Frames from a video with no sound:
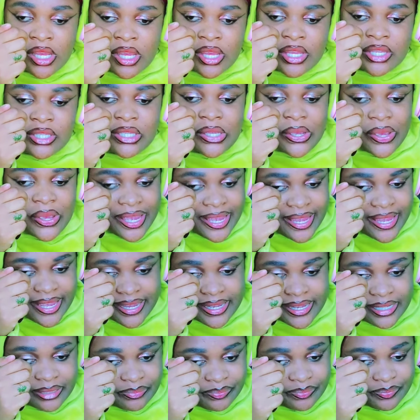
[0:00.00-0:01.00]
So
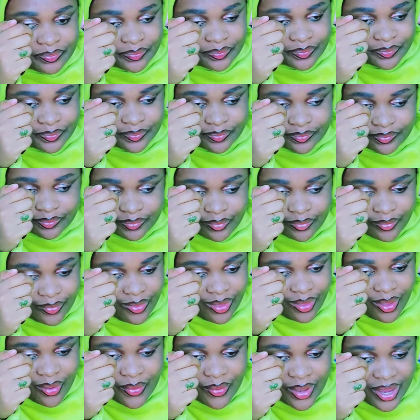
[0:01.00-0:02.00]
here
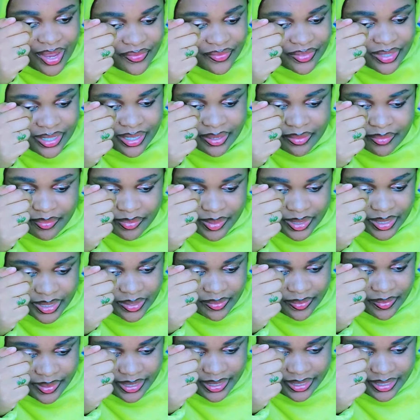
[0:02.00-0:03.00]
we have the
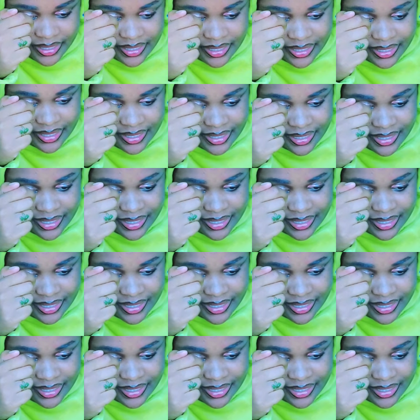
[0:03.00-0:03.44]
impeachment.